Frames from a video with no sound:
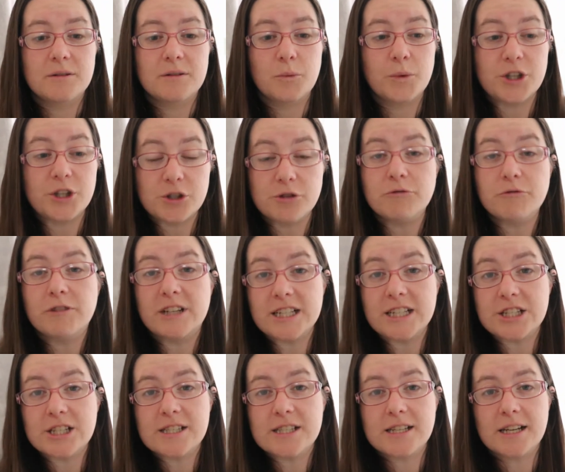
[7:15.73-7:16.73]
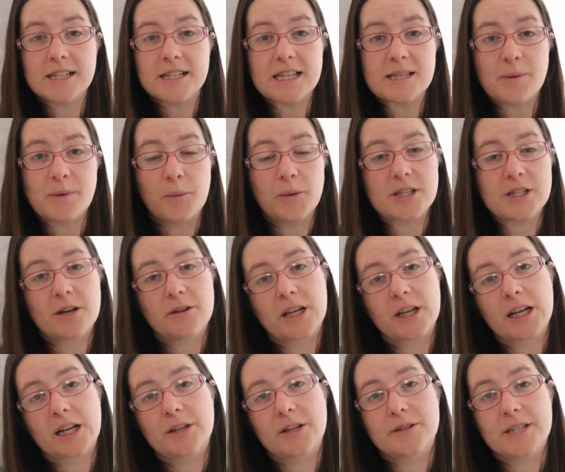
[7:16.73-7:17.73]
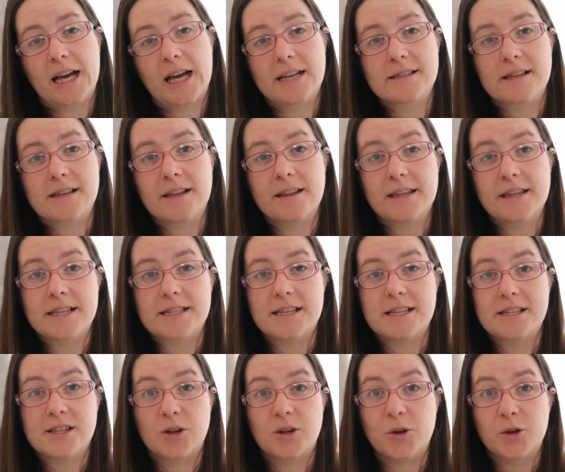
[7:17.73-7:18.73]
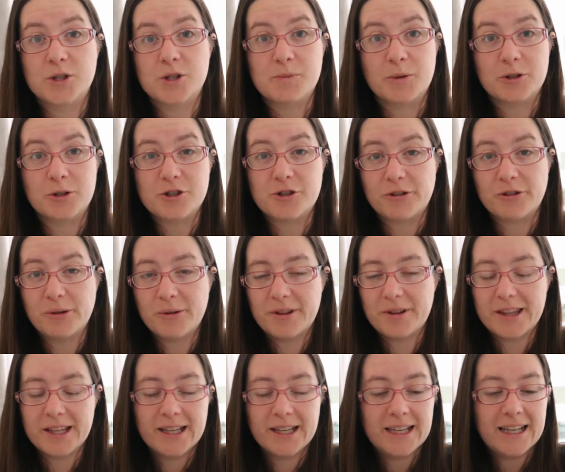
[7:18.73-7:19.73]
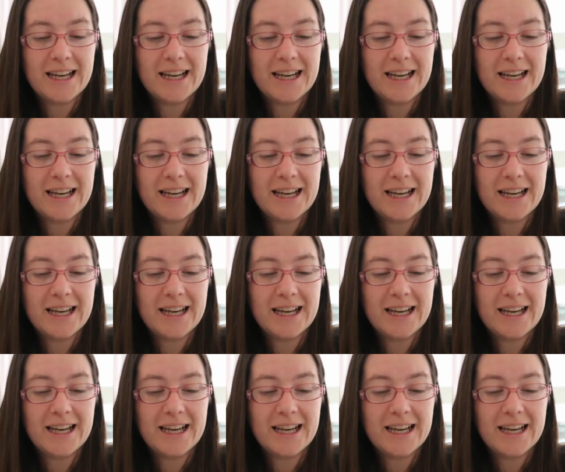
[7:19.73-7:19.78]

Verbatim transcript: we do religious studies but we don't include it as a this is the gospel truth